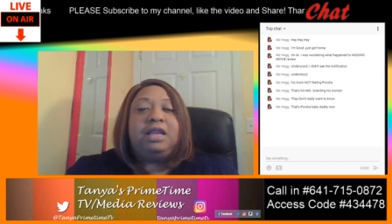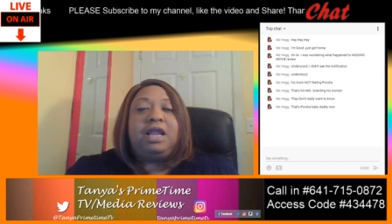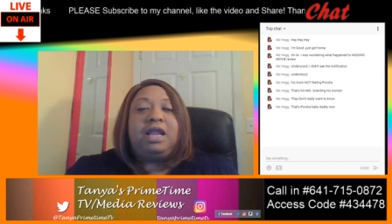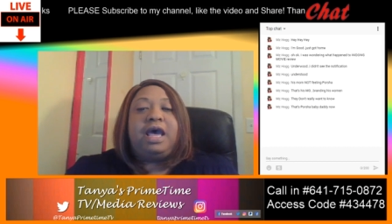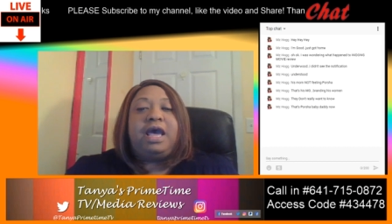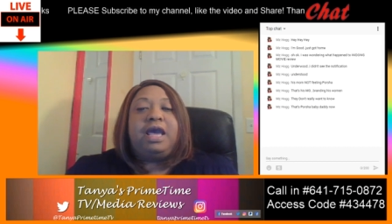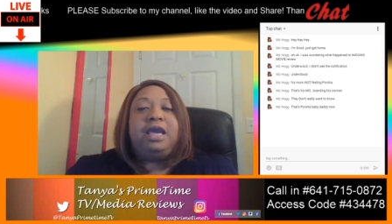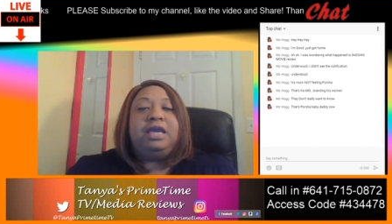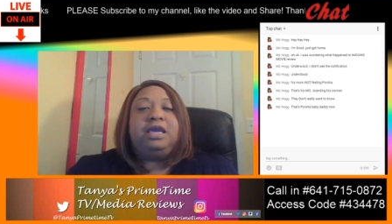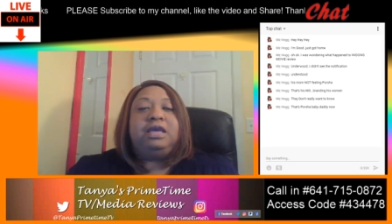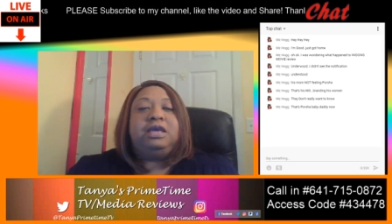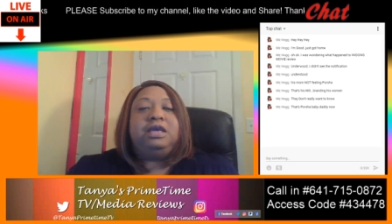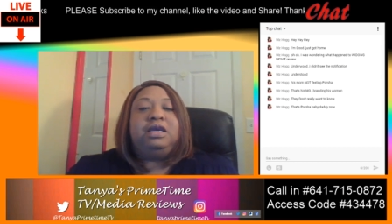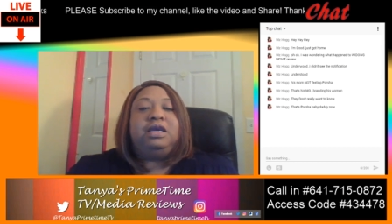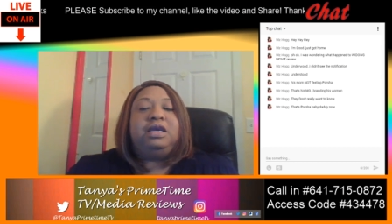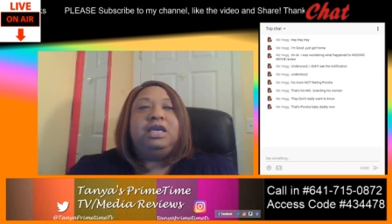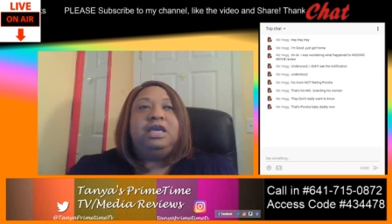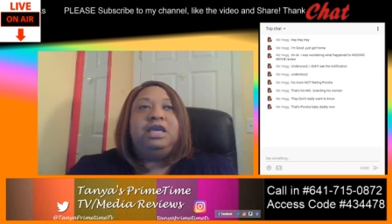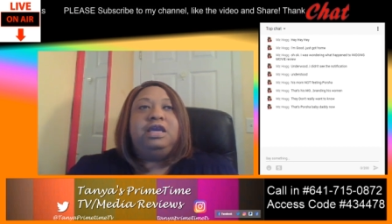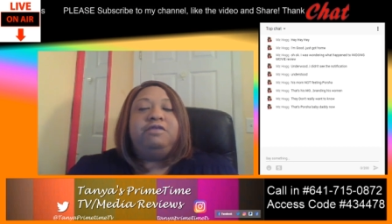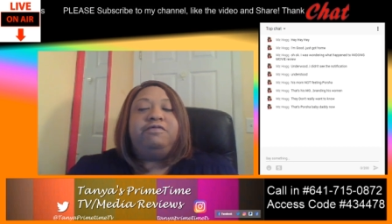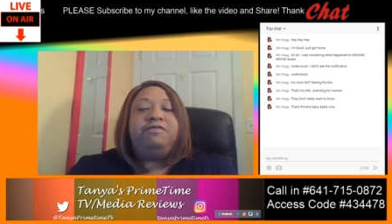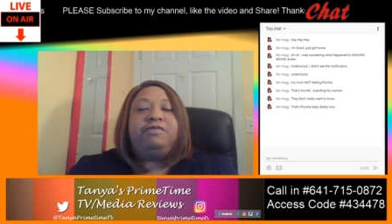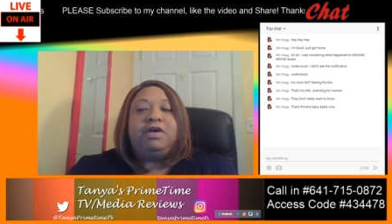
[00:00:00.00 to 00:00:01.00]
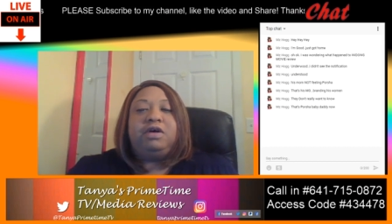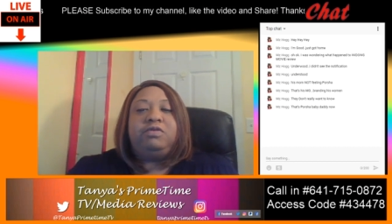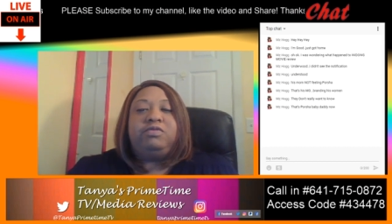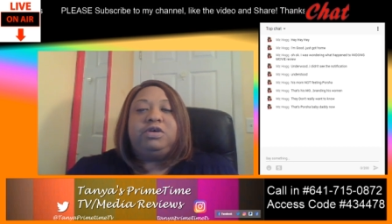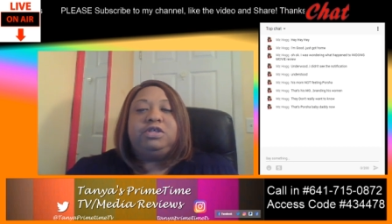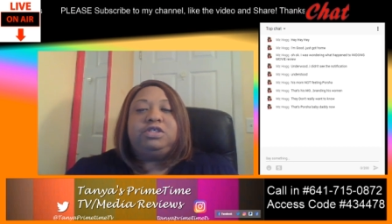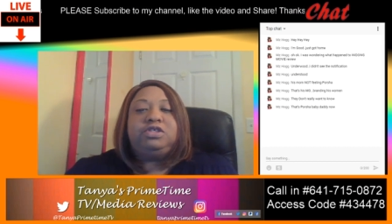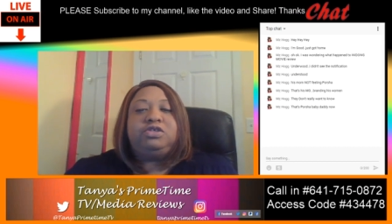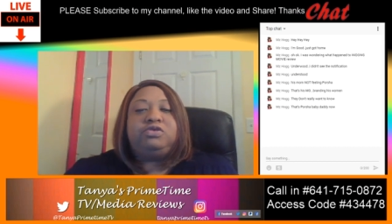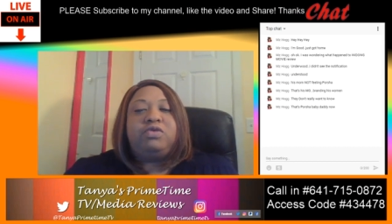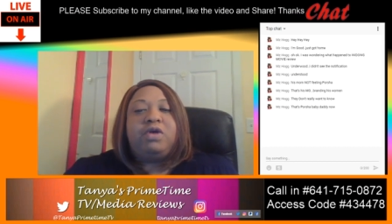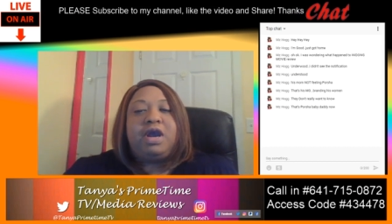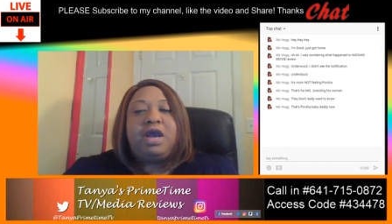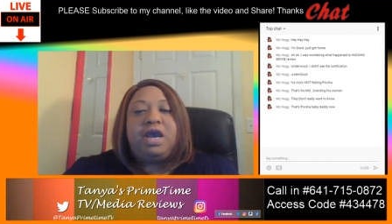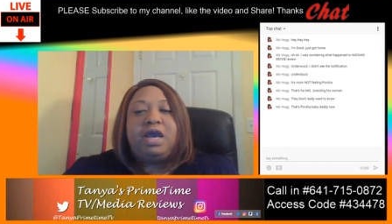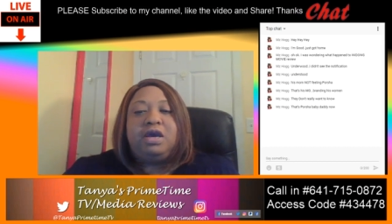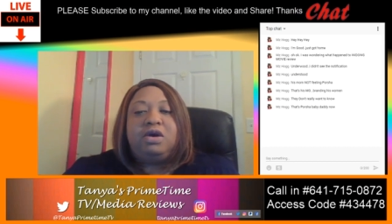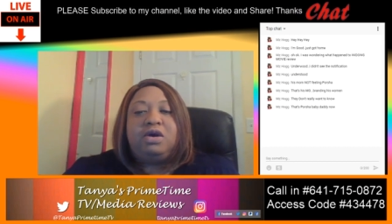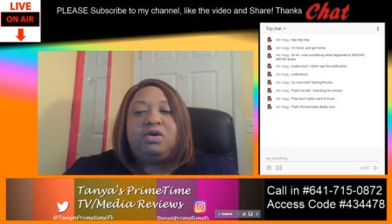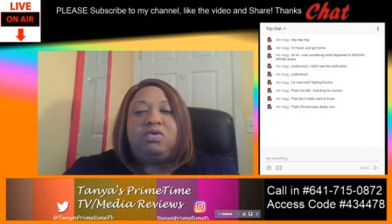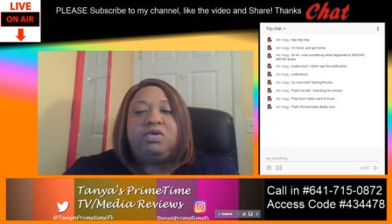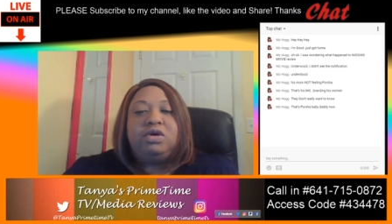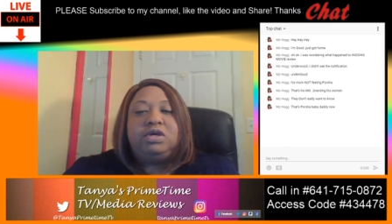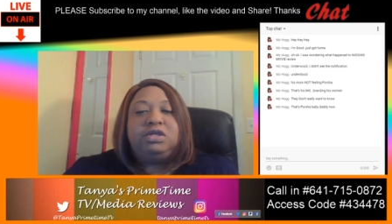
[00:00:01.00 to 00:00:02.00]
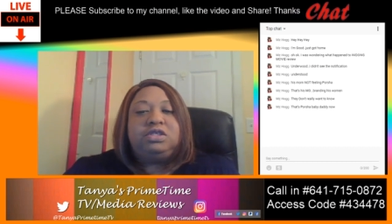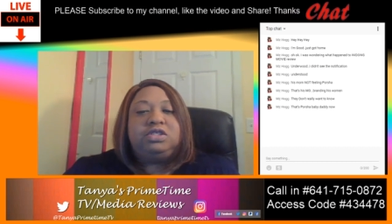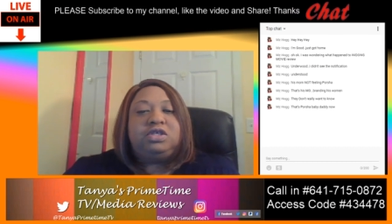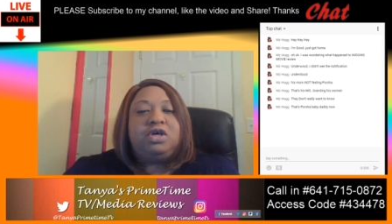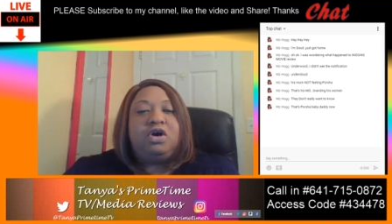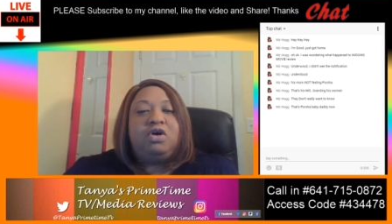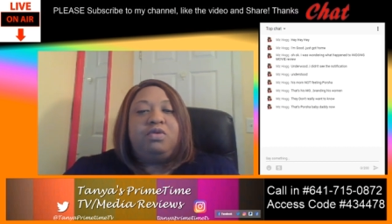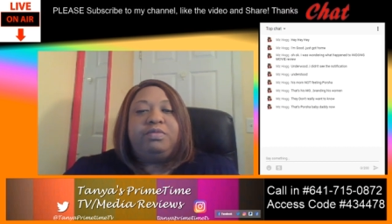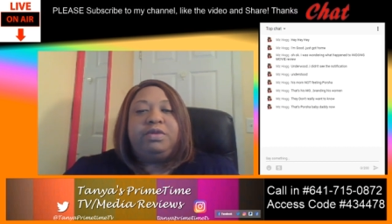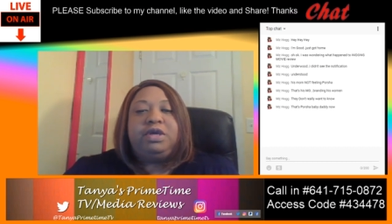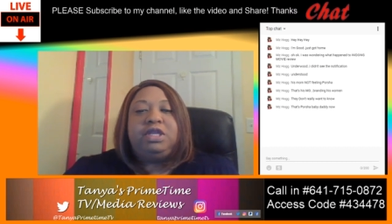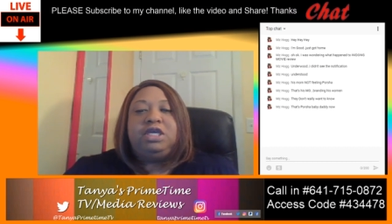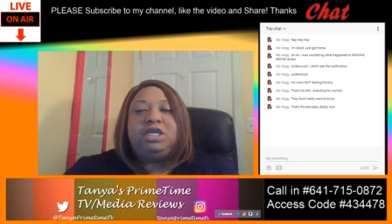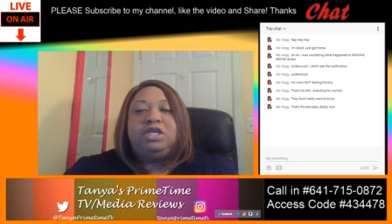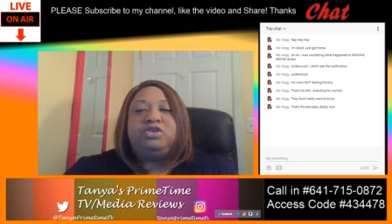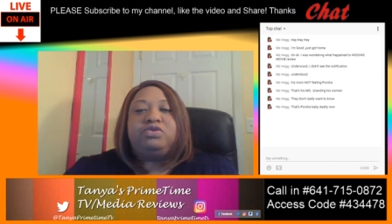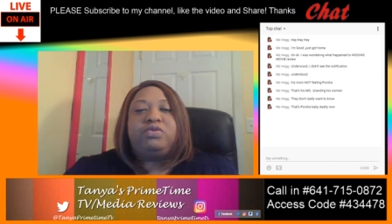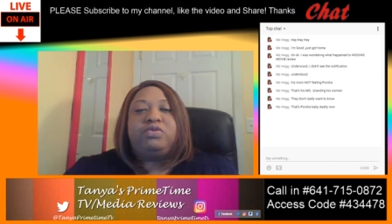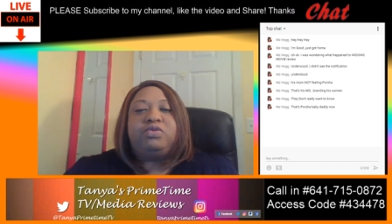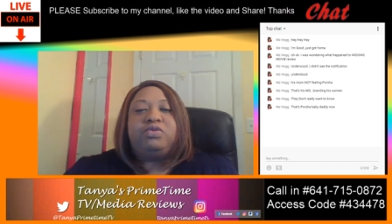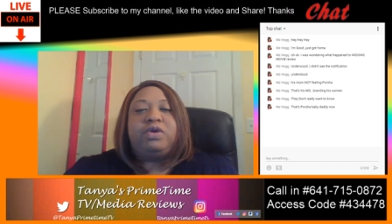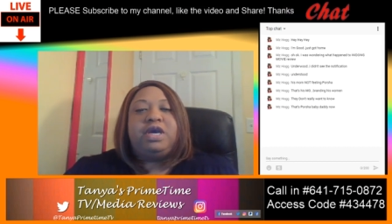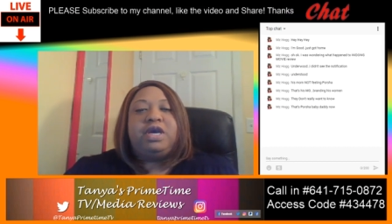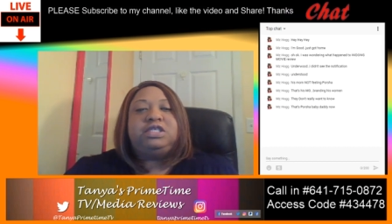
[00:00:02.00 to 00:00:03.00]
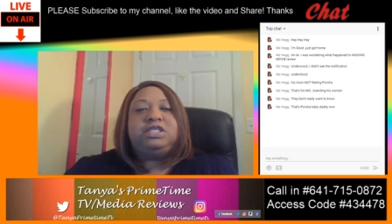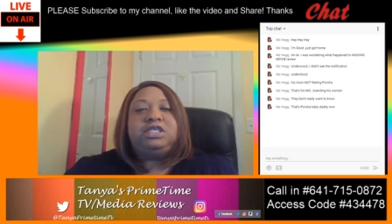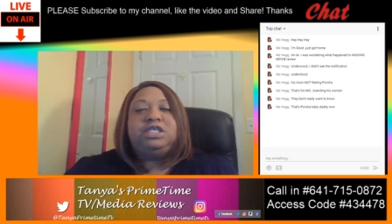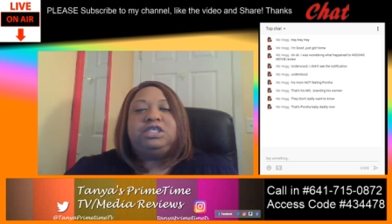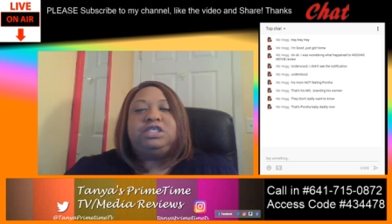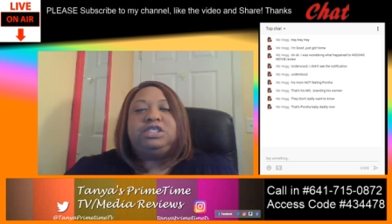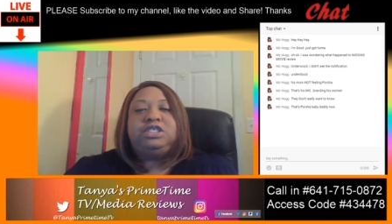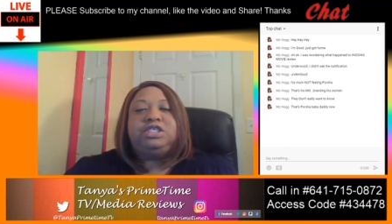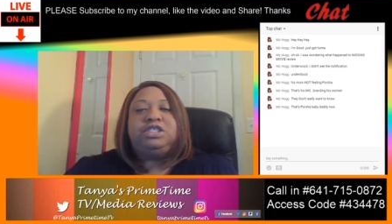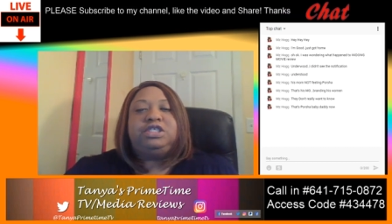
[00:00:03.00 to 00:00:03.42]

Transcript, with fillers: like eva was trying on so many dresses